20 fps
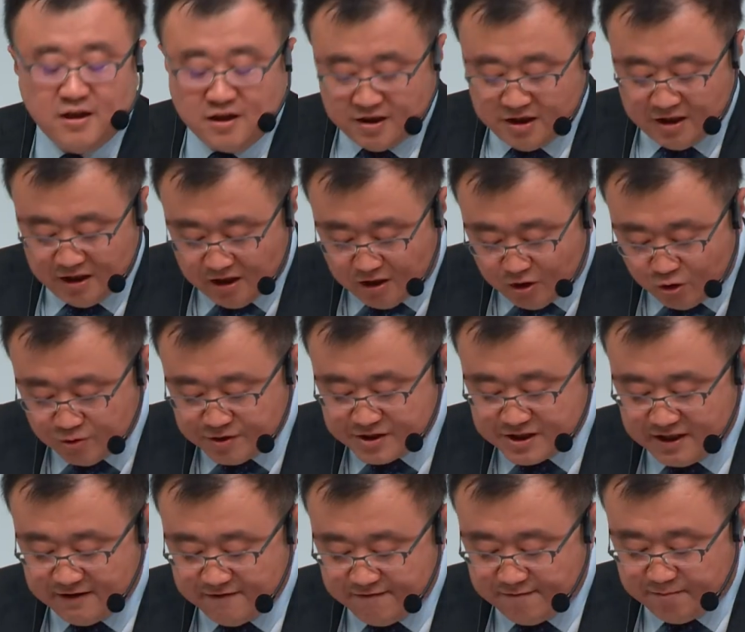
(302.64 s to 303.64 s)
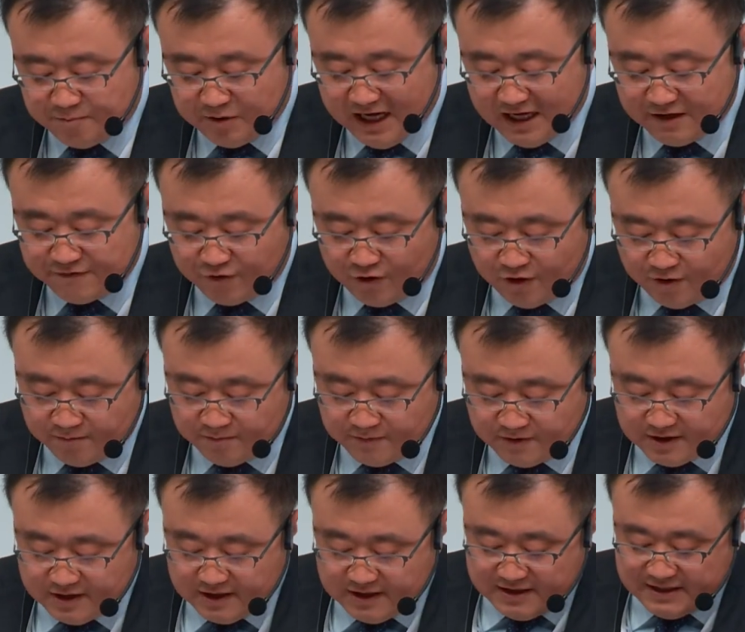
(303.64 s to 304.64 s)
inclusive platform
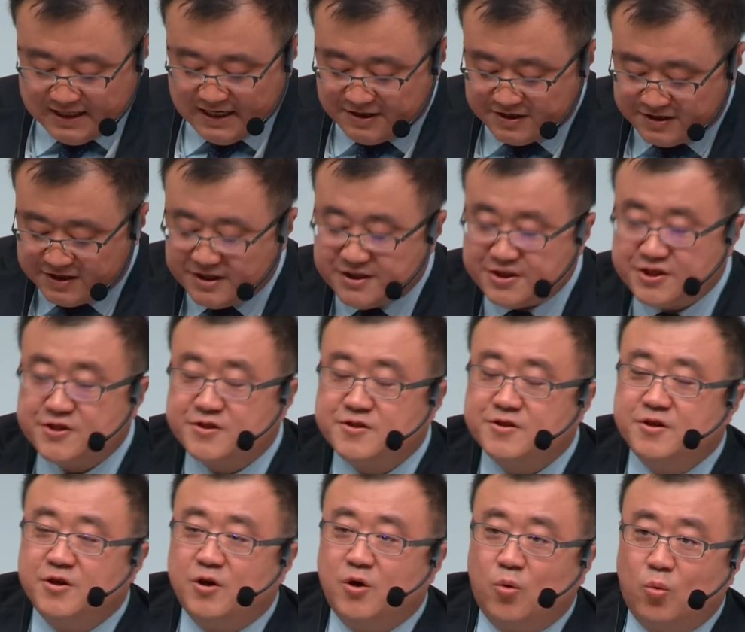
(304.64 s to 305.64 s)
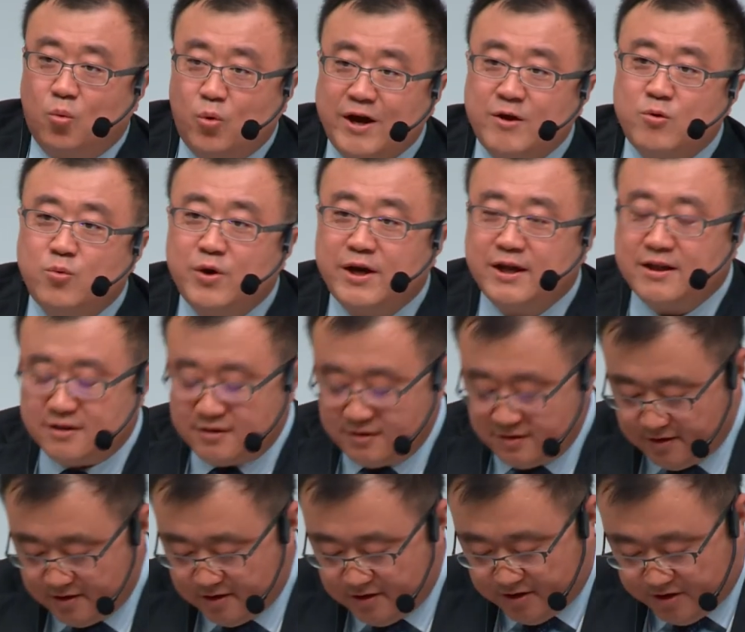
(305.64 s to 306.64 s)
that seeks
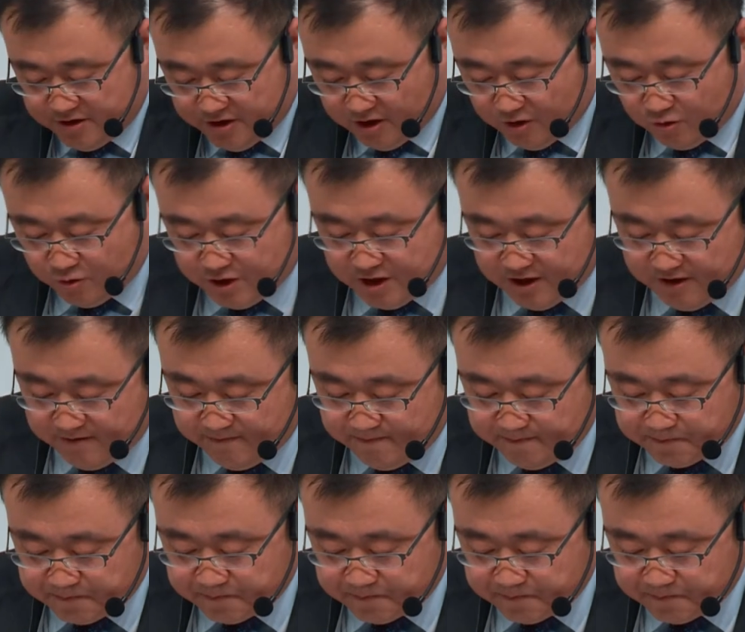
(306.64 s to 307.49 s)
win-win solution.